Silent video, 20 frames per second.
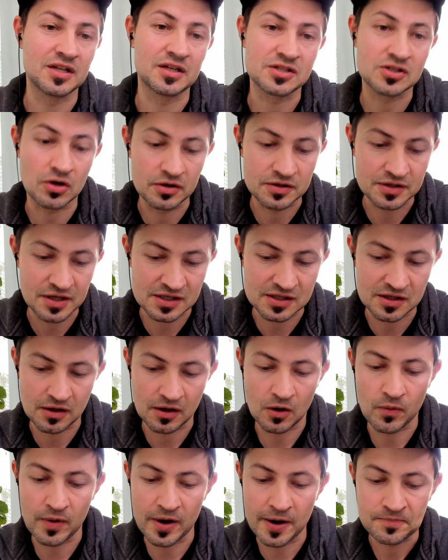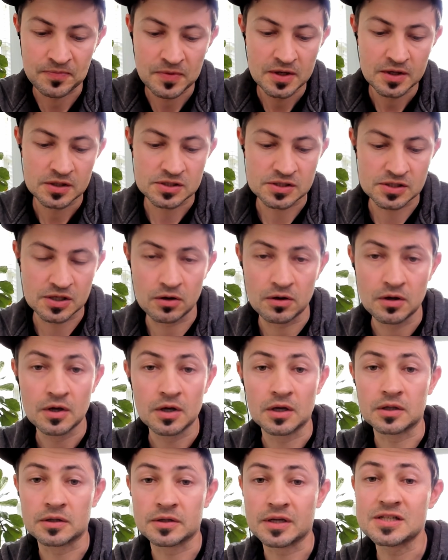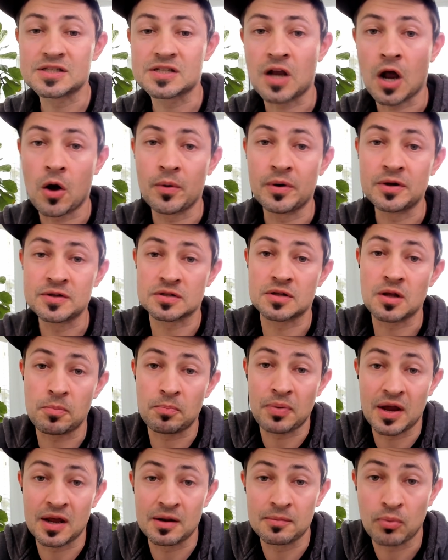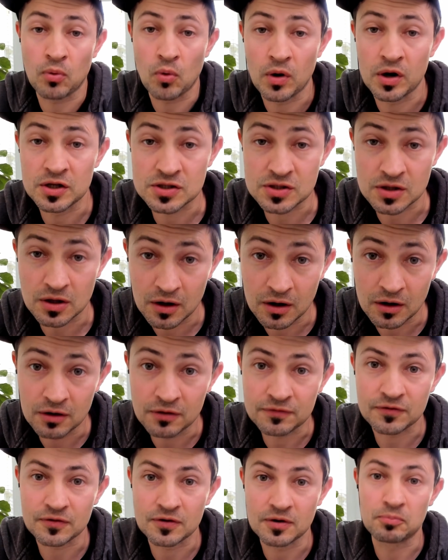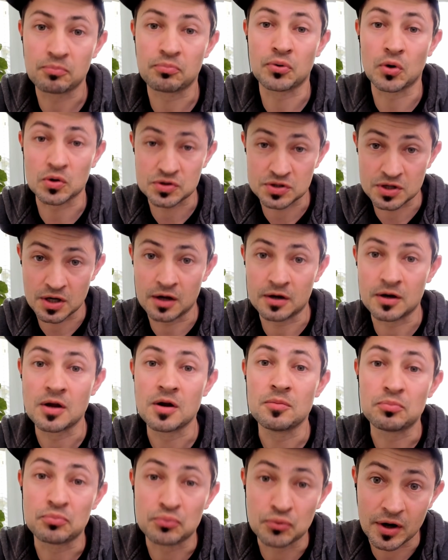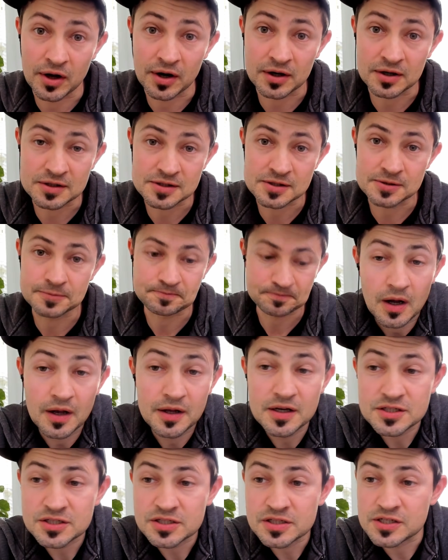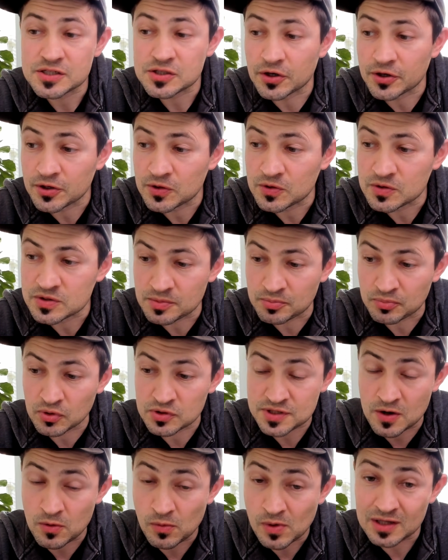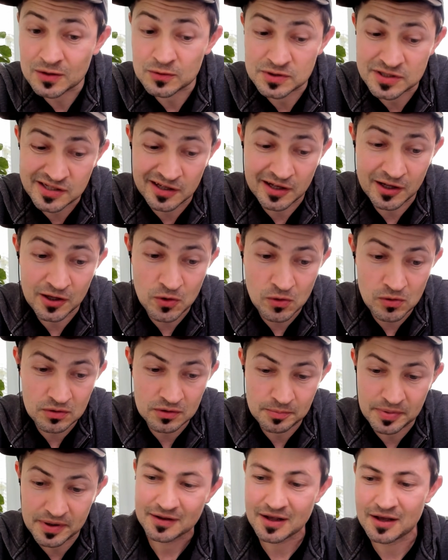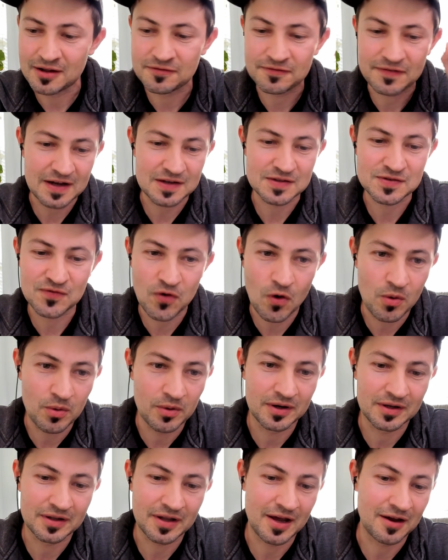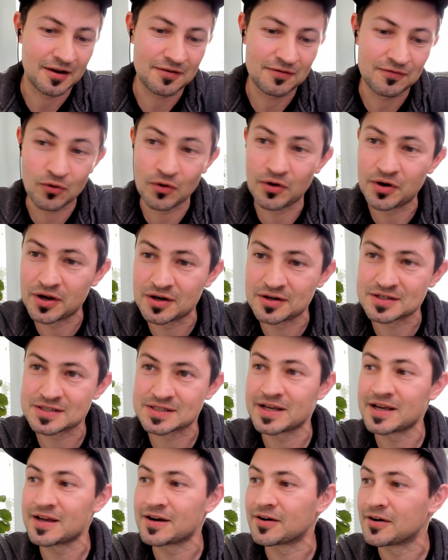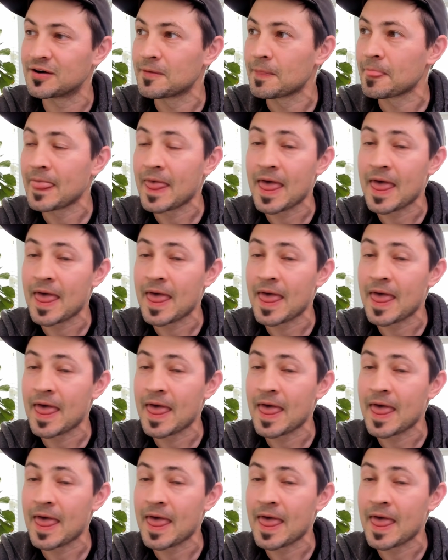start texting away. So let's go into the pain points of Proton products. I initially started using Proton while I was still at Google. Then fast forward like 4 years later,